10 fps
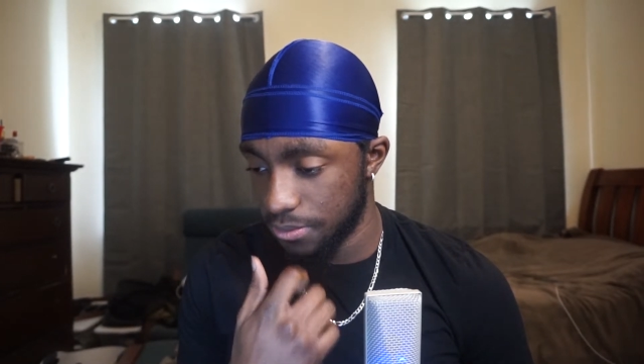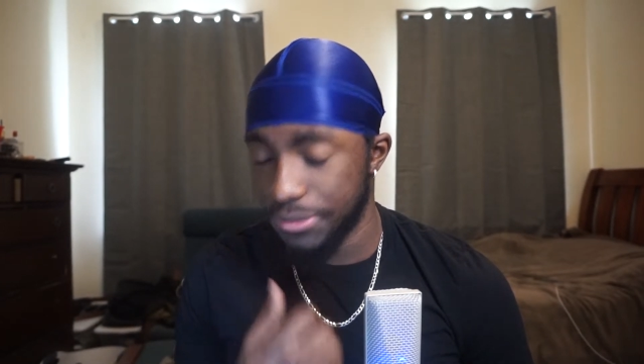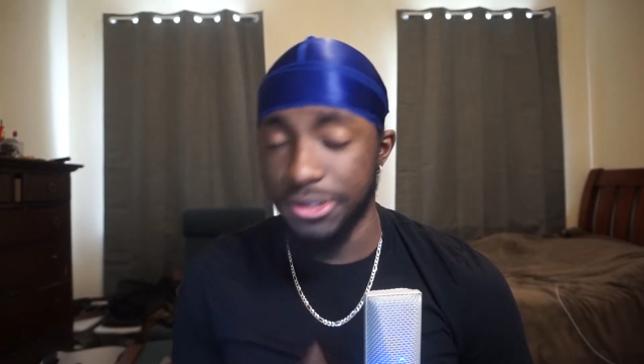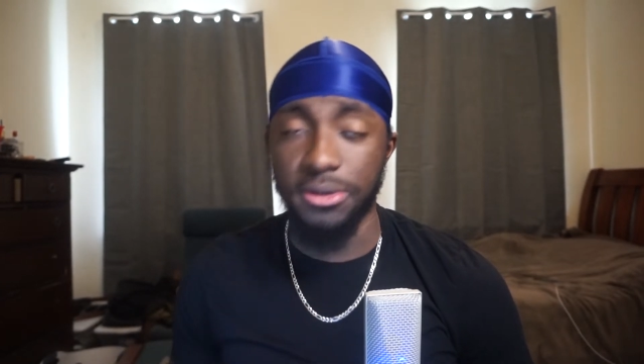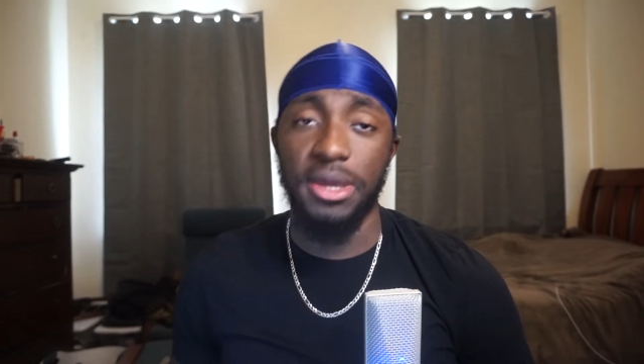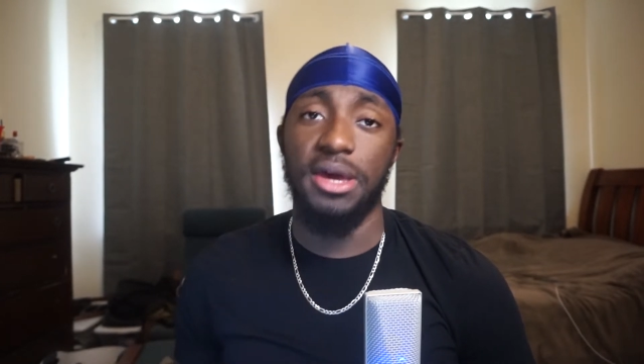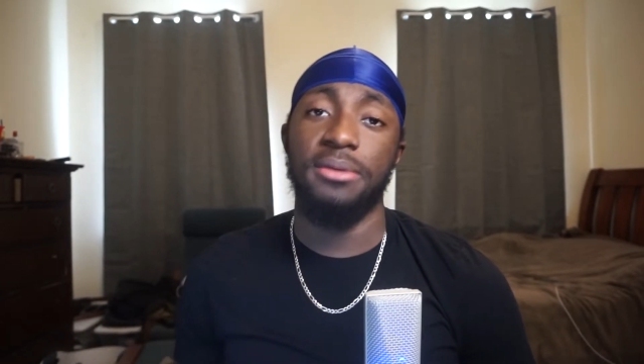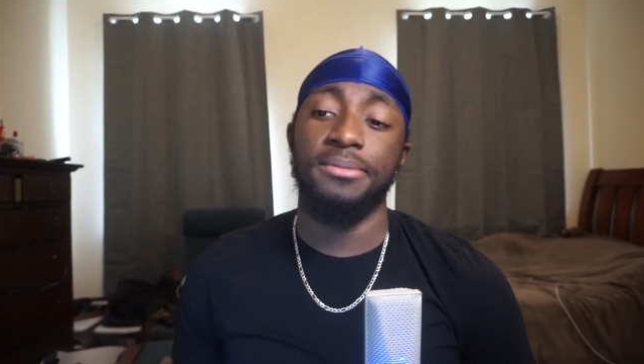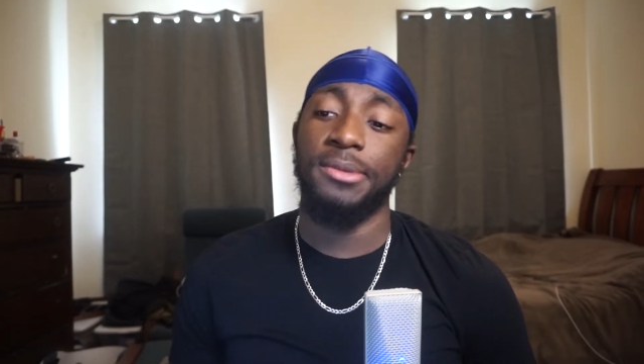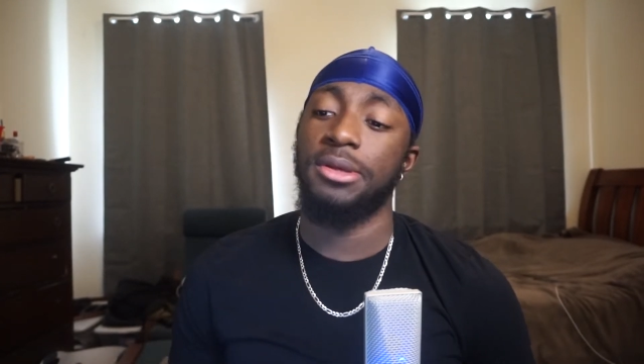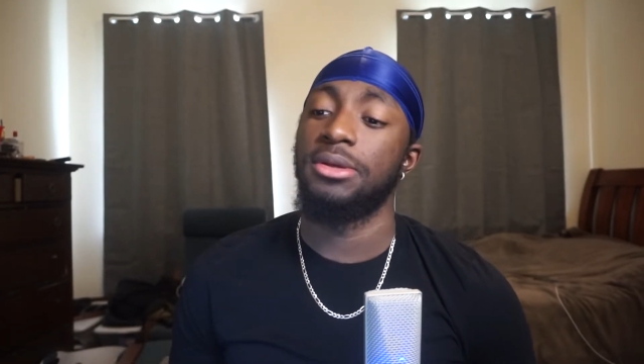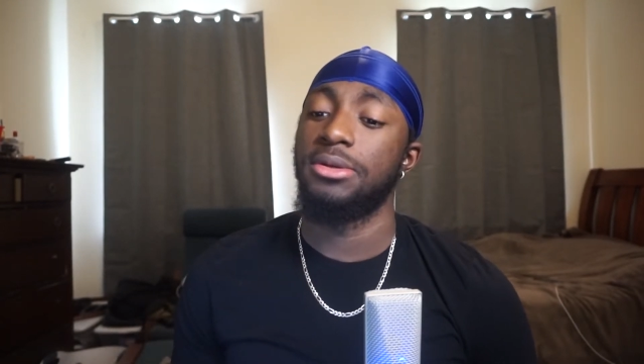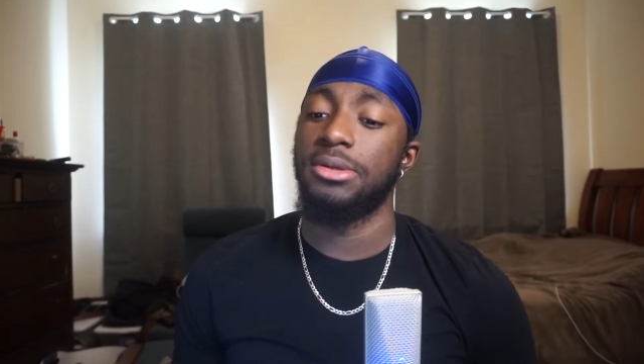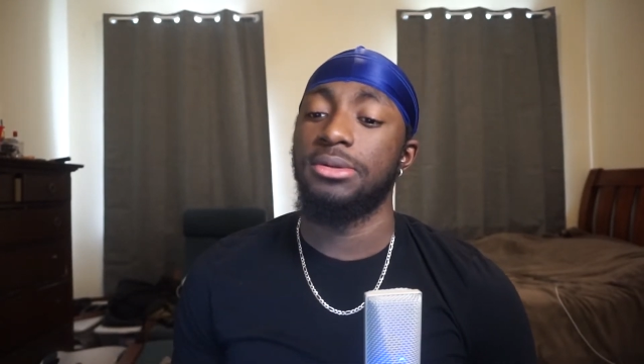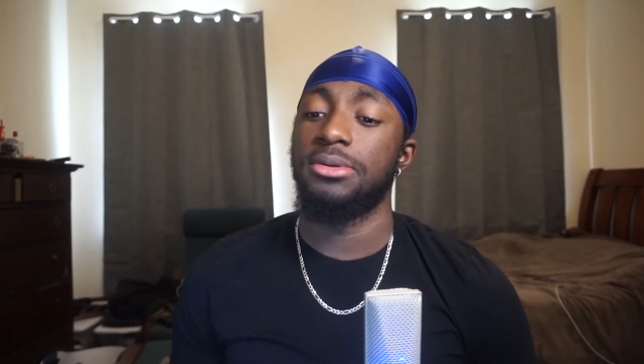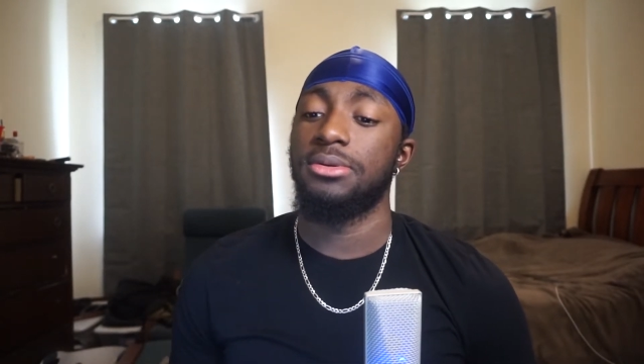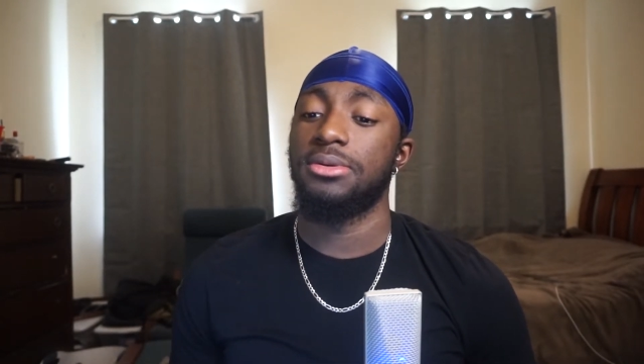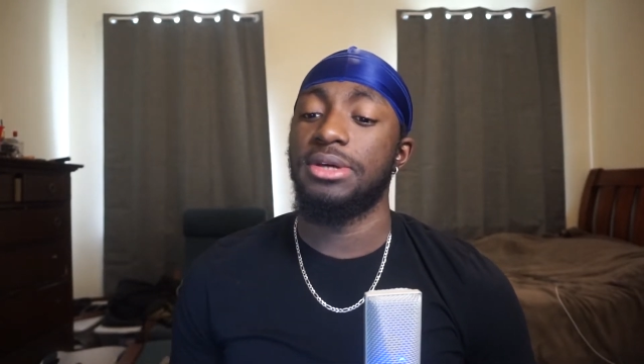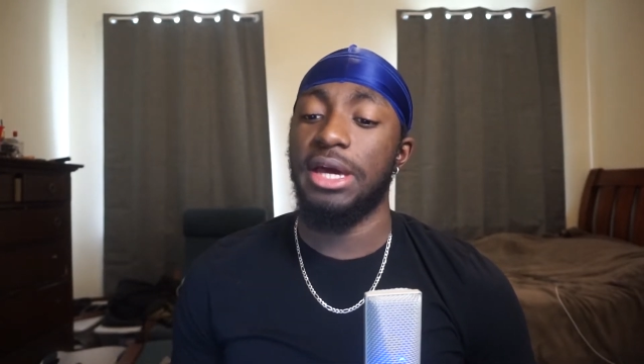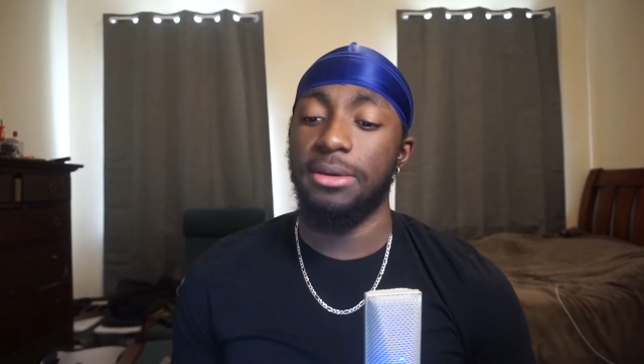So, yeah.
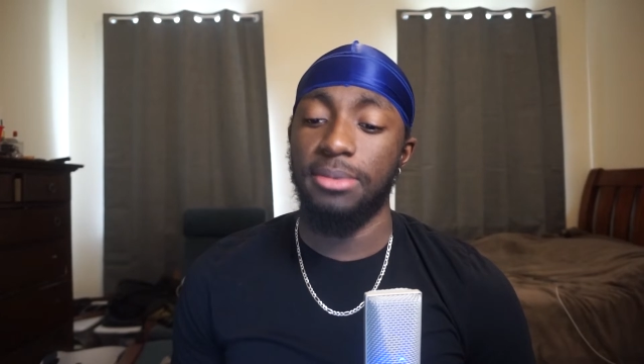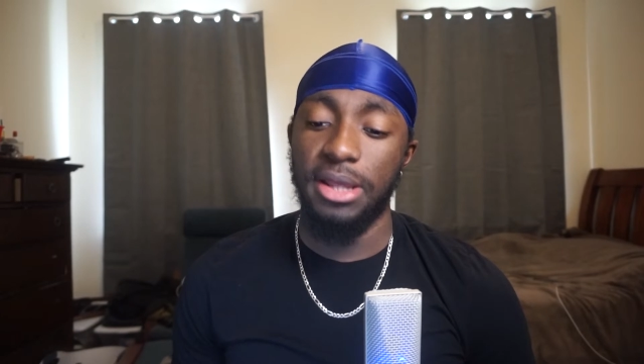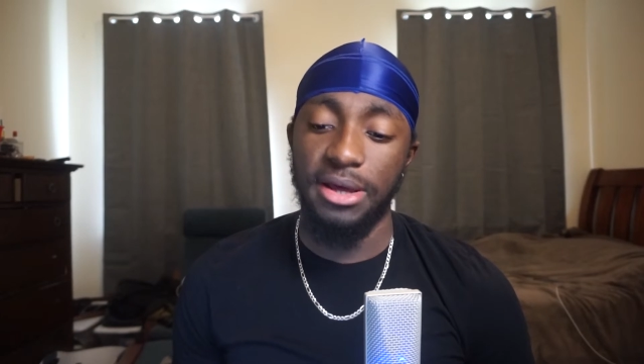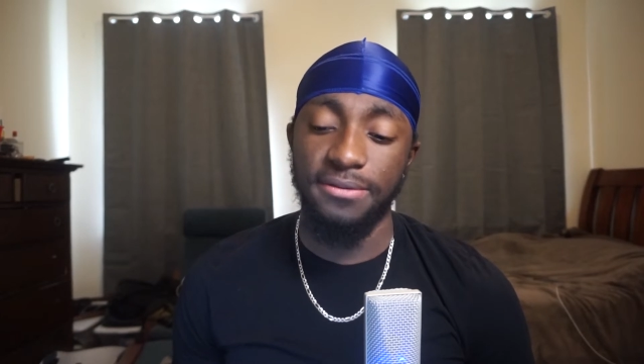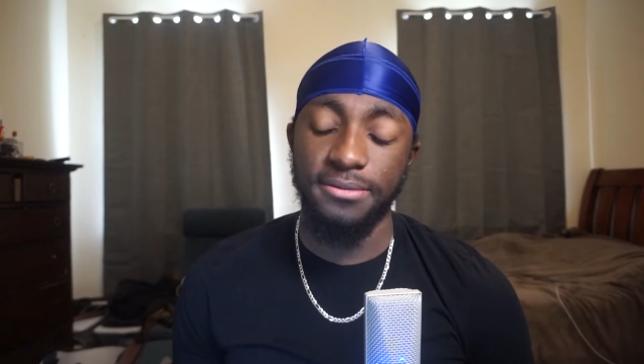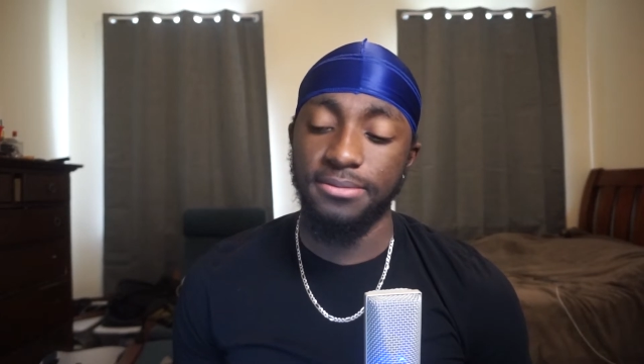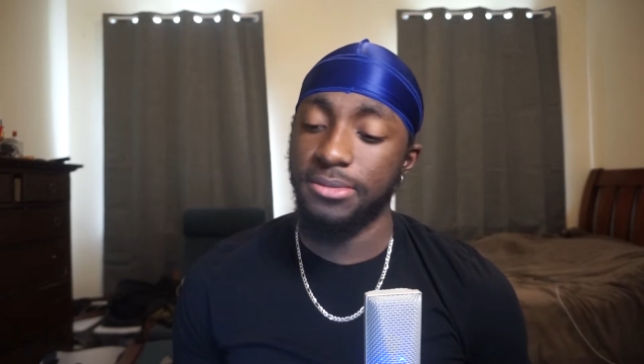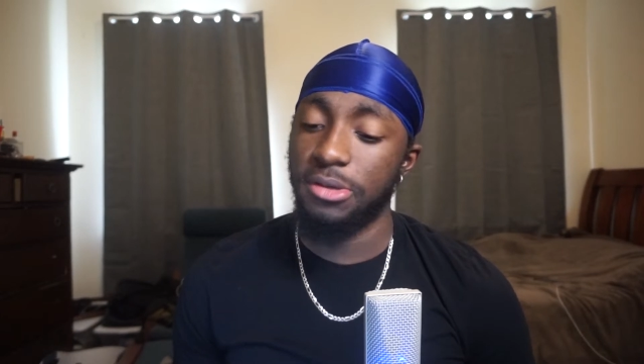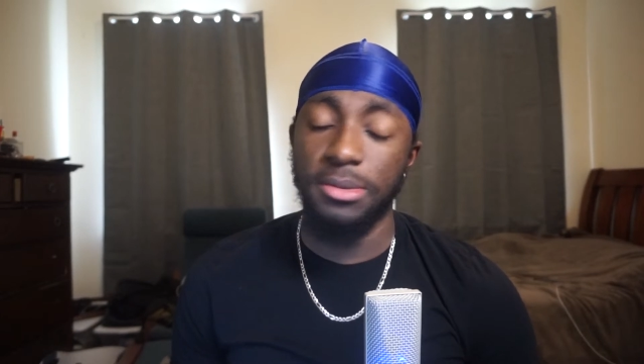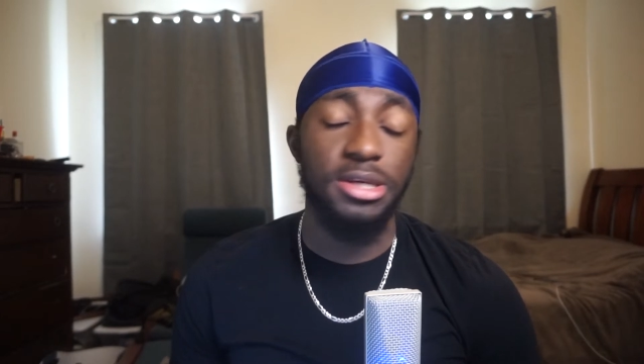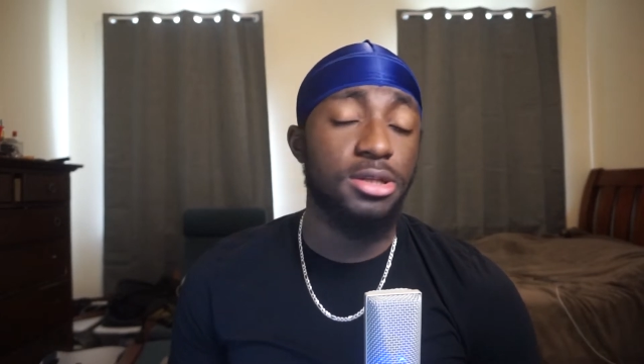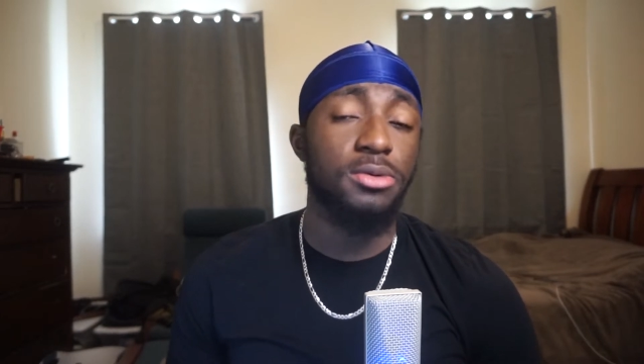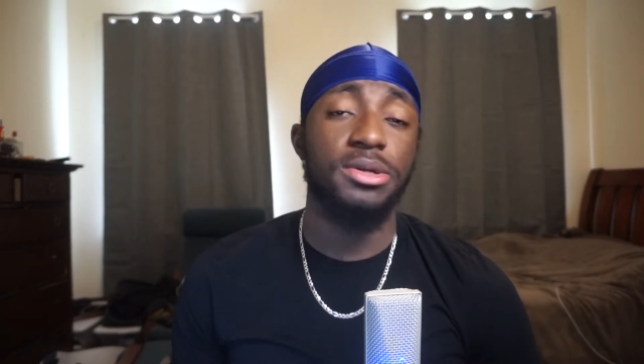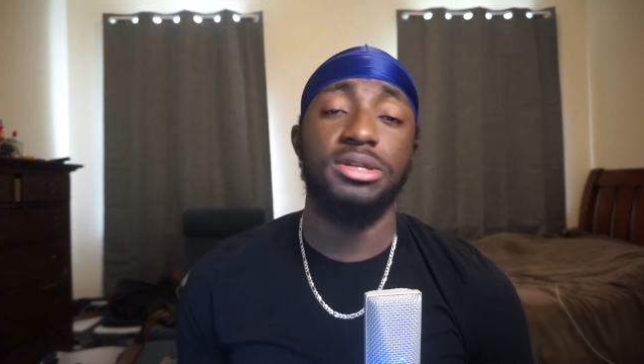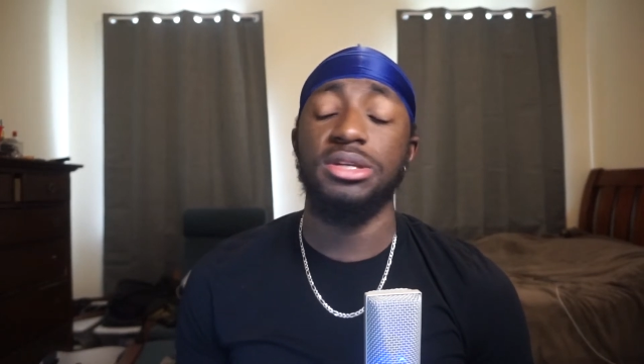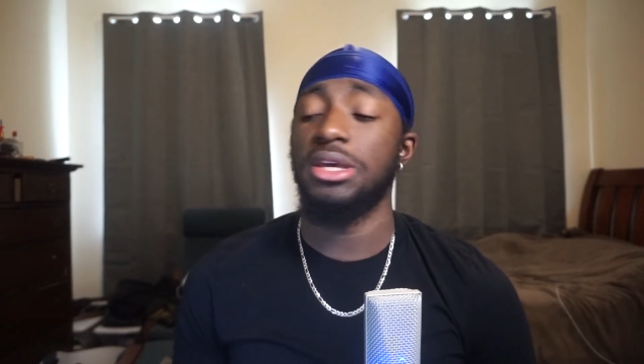Caleb Love committed to UNC.